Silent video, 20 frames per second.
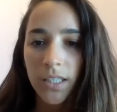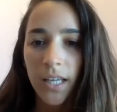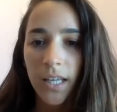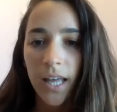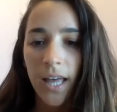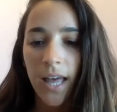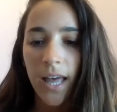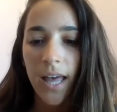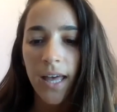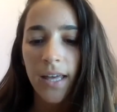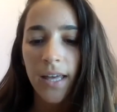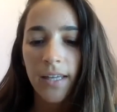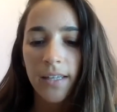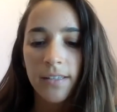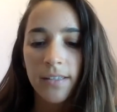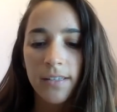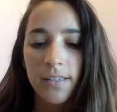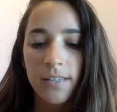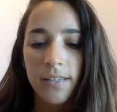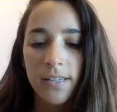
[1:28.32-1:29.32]

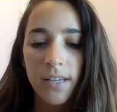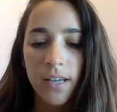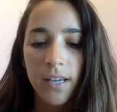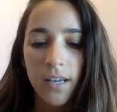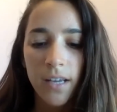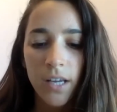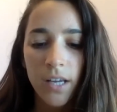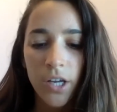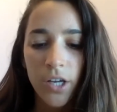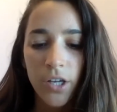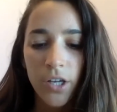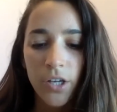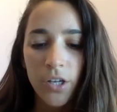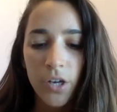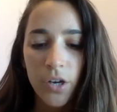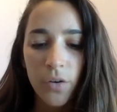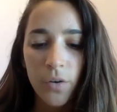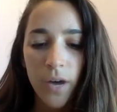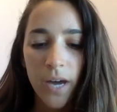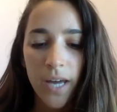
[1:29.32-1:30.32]
And
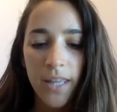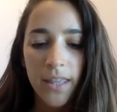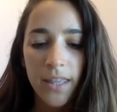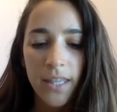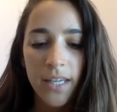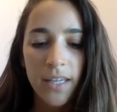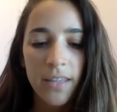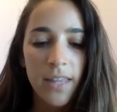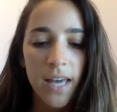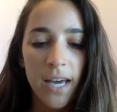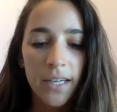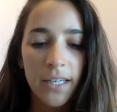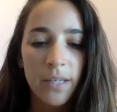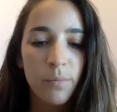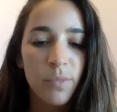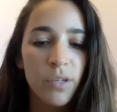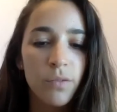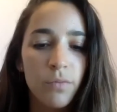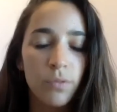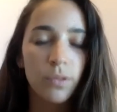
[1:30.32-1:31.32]
I think that can
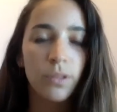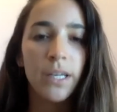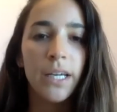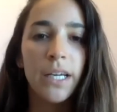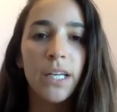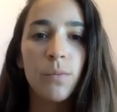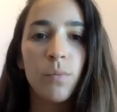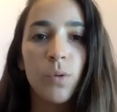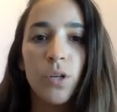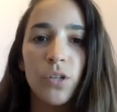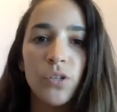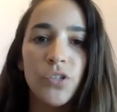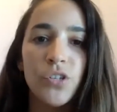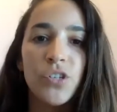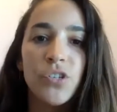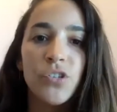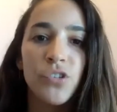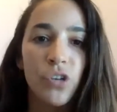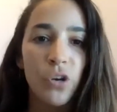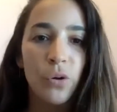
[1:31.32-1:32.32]
be relatable
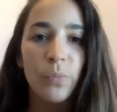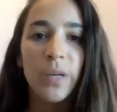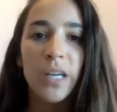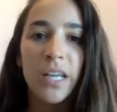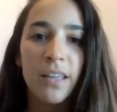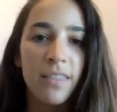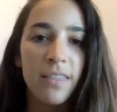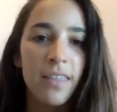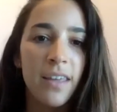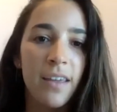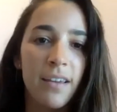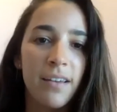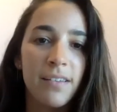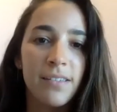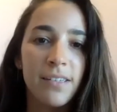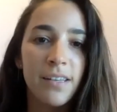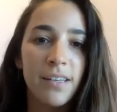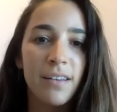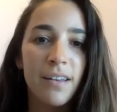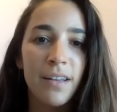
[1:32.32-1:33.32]
to so many
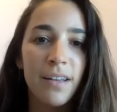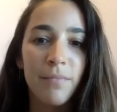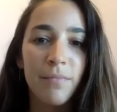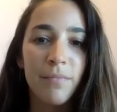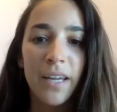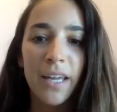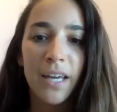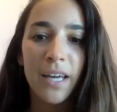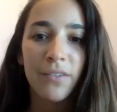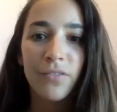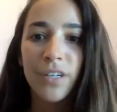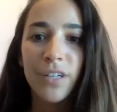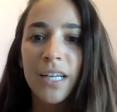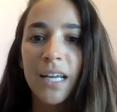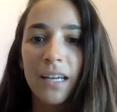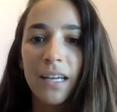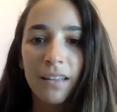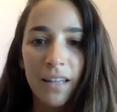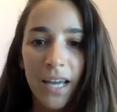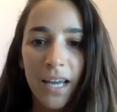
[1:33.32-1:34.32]
things in my
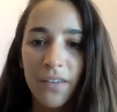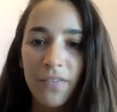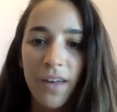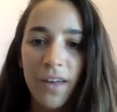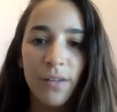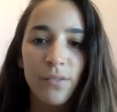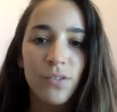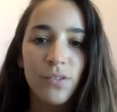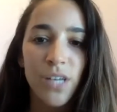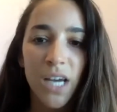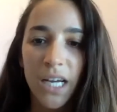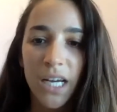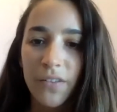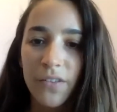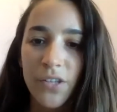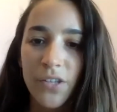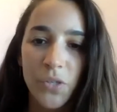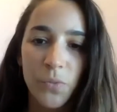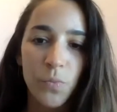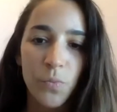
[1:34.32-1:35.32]
everyday life outside of
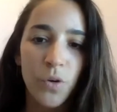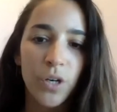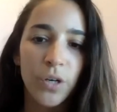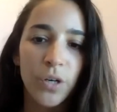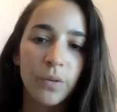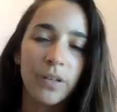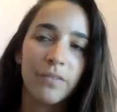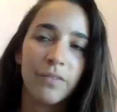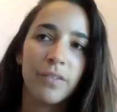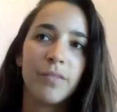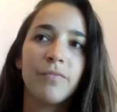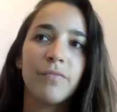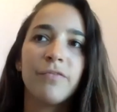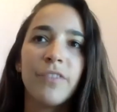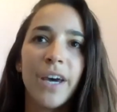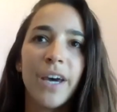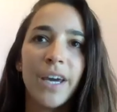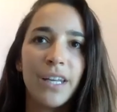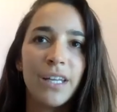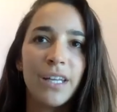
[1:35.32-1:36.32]
the sport, where if I'm
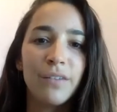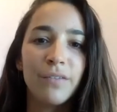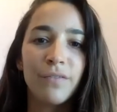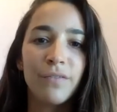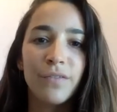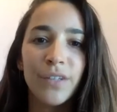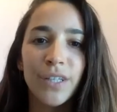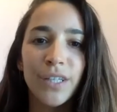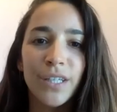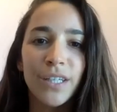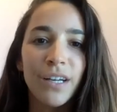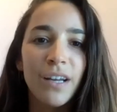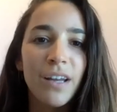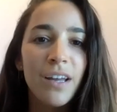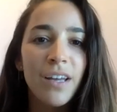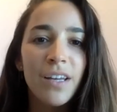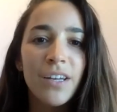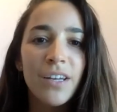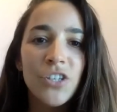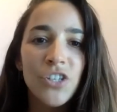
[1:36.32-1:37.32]
fighting for
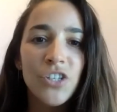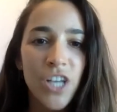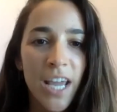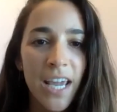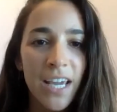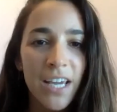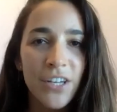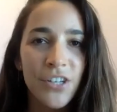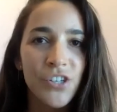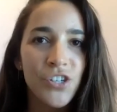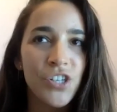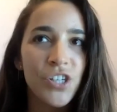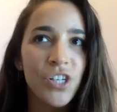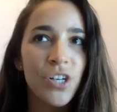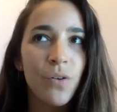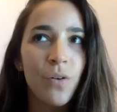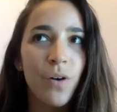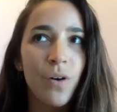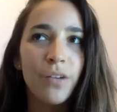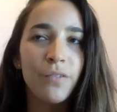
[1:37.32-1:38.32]
change,
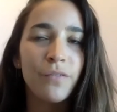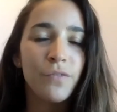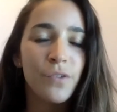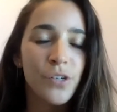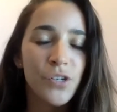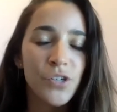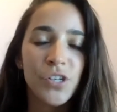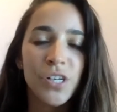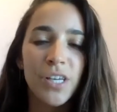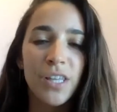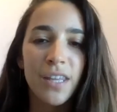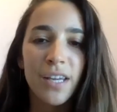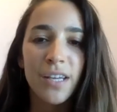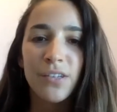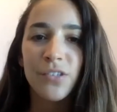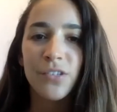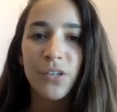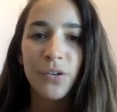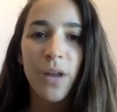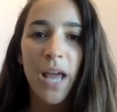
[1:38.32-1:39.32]
unfortunately
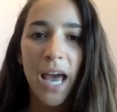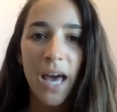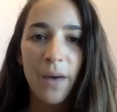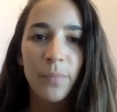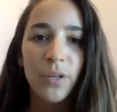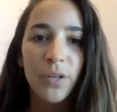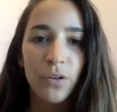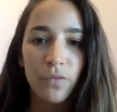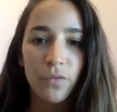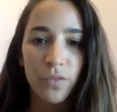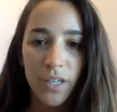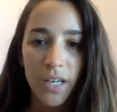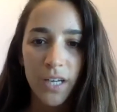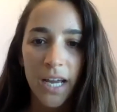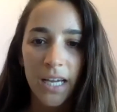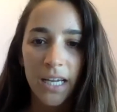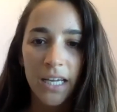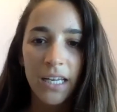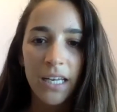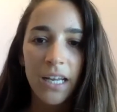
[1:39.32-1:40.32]
things don't happen
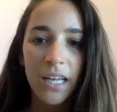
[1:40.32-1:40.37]
overnight.